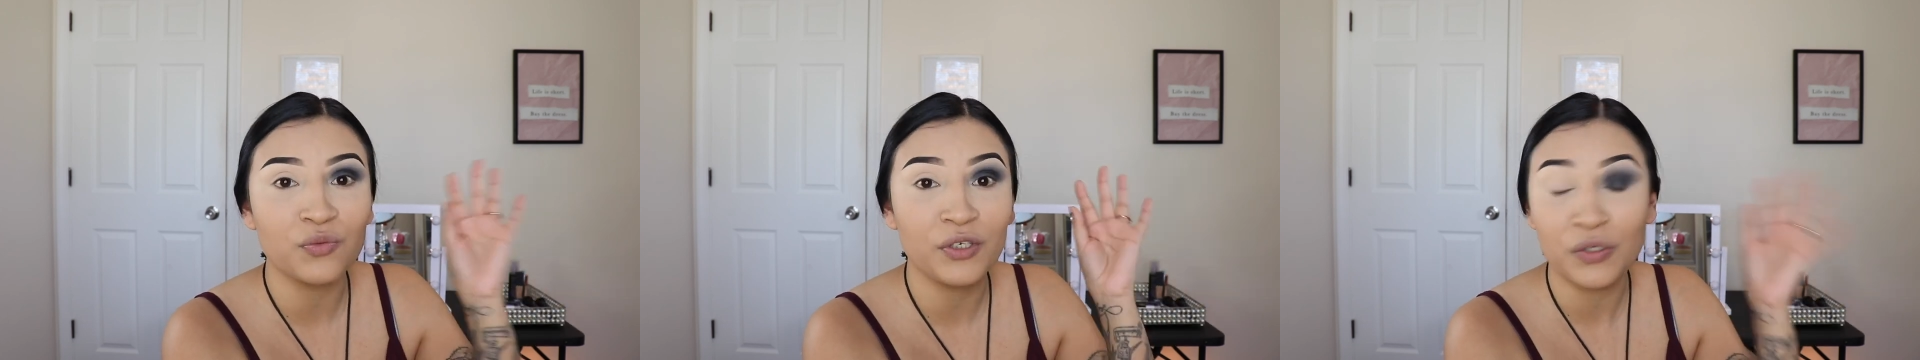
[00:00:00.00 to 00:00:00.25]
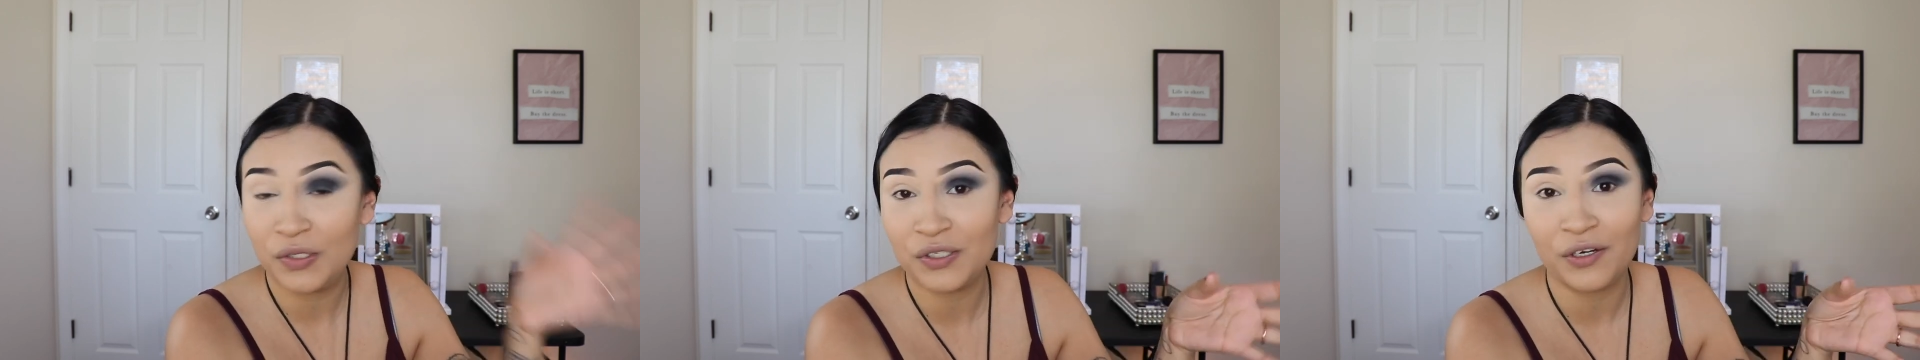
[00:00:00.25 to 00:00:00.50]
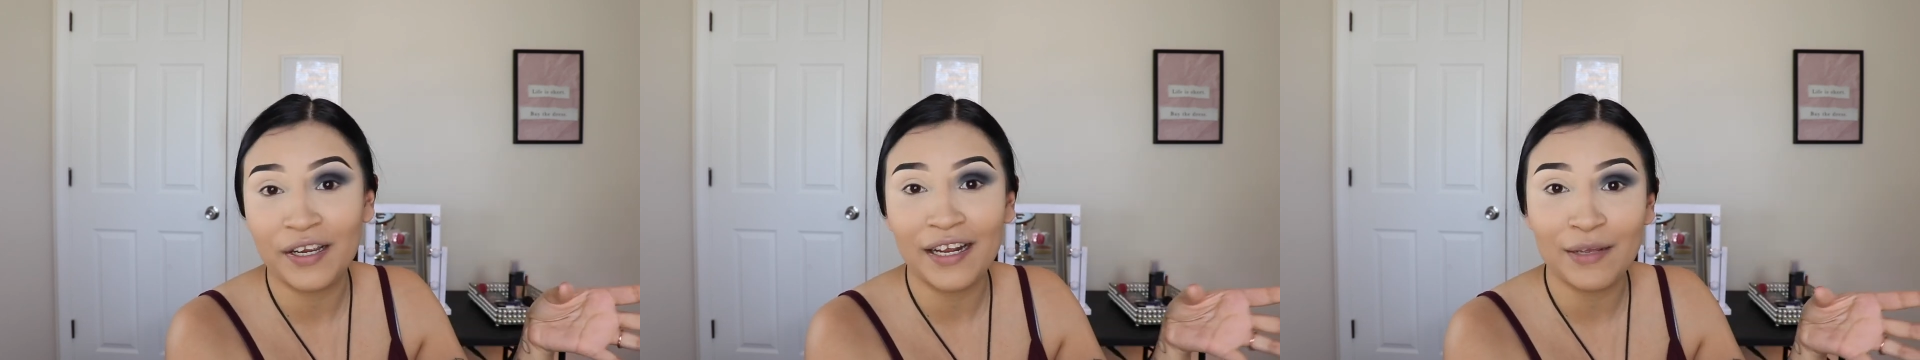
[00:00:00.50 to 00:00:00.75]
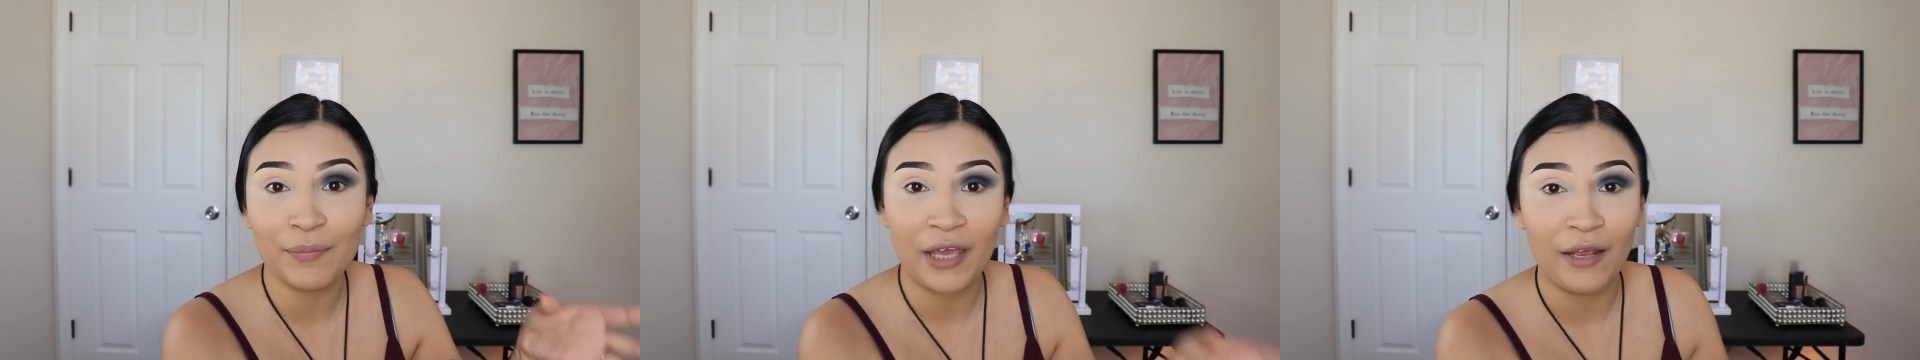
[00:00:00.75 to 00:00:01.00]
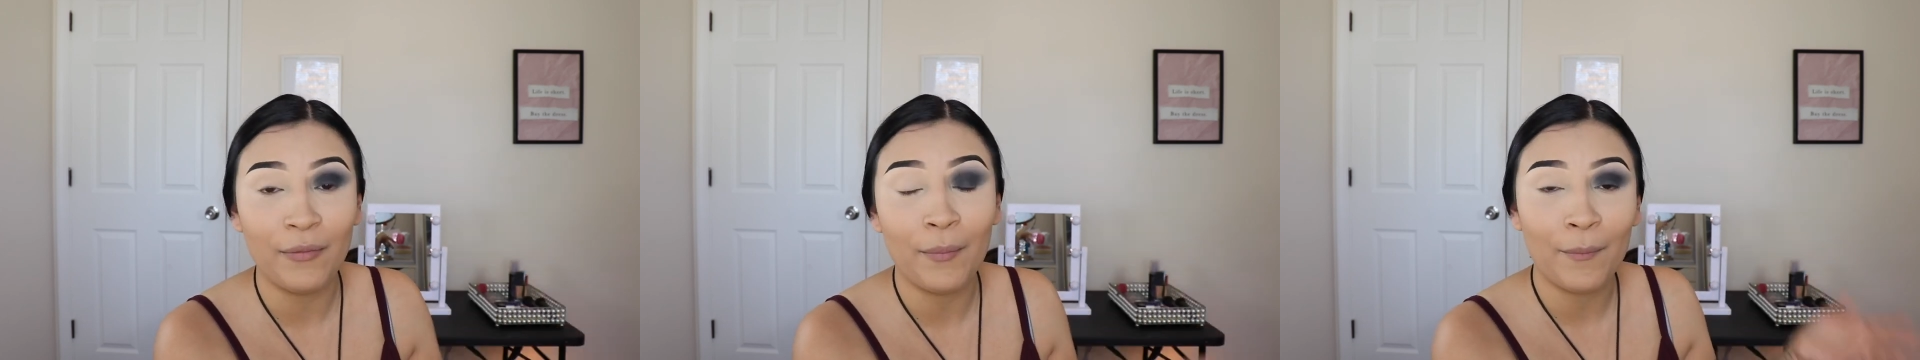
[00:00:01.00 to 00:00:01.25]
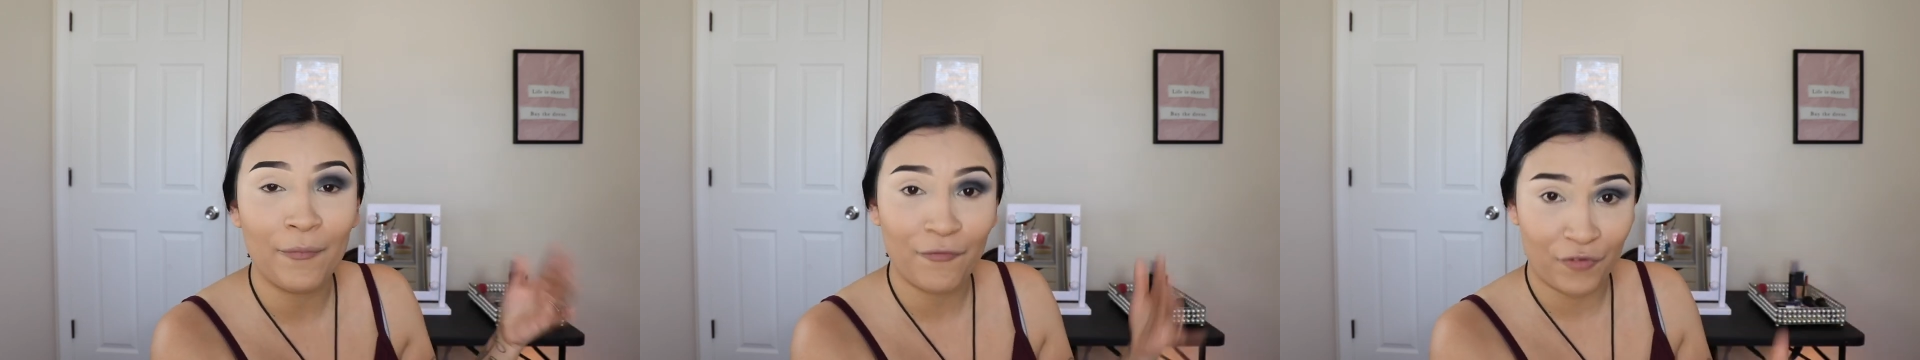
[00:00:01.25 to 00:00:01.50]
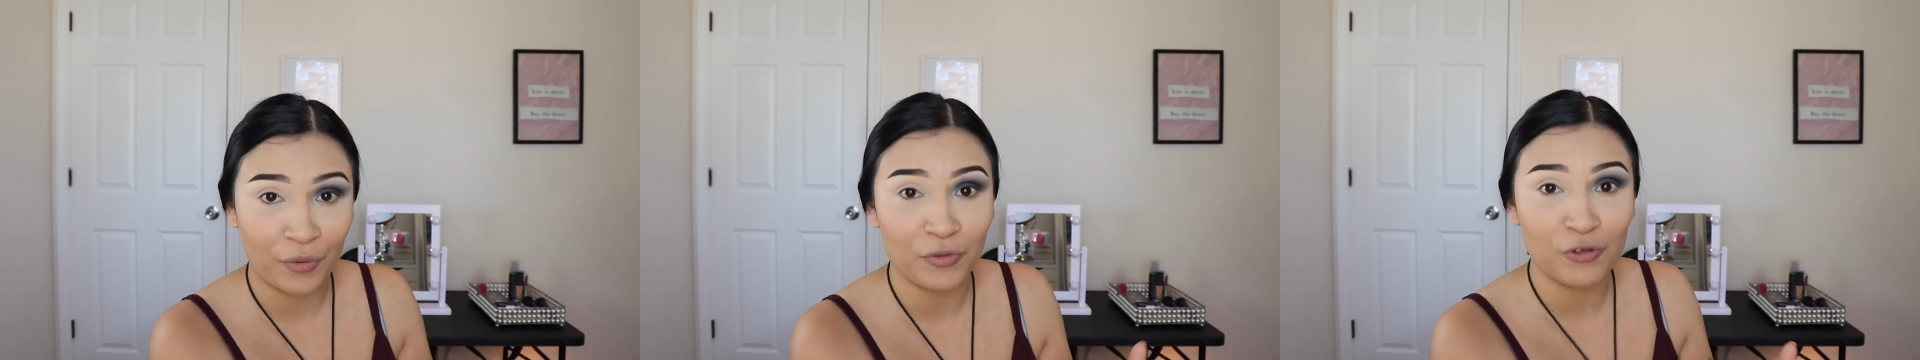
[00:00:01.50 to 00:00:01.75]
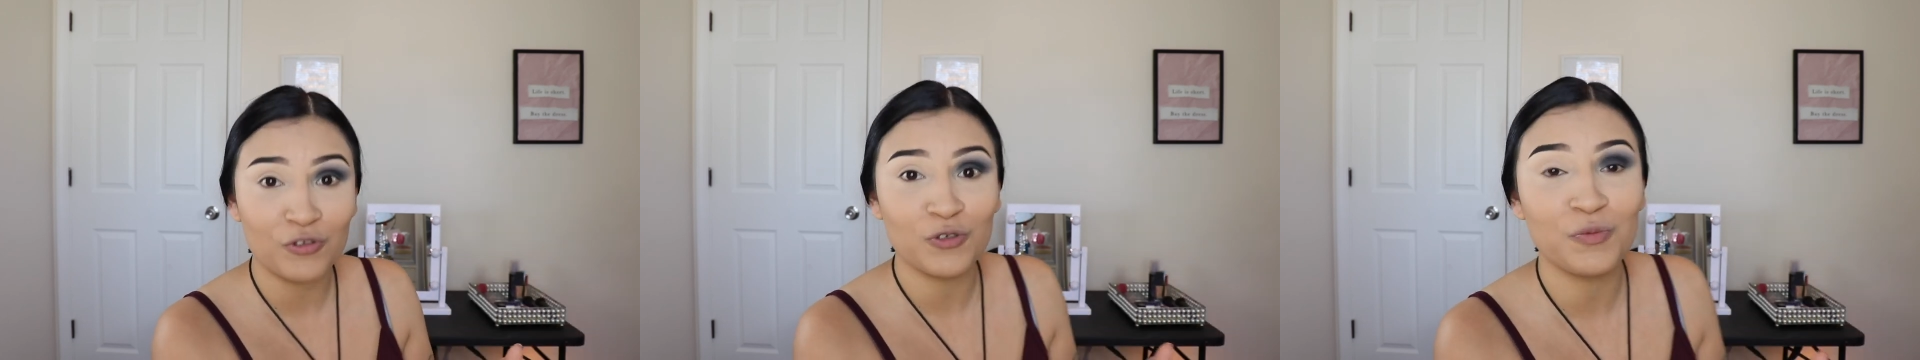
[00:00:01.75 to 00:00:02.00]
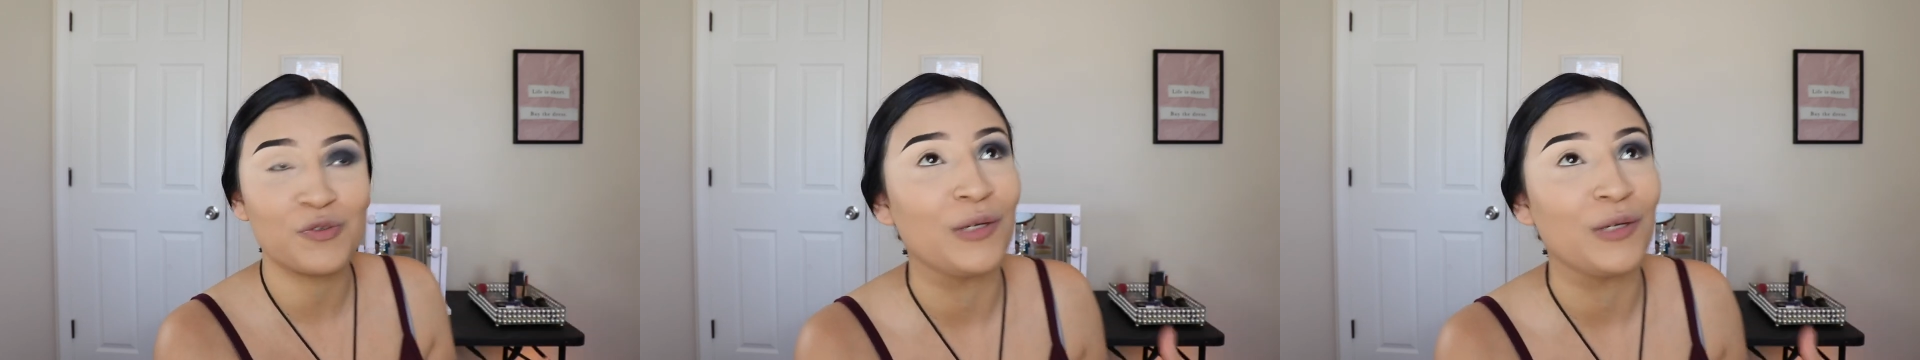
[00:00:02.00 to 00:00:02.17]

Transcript: when you start getting paid from YouTube,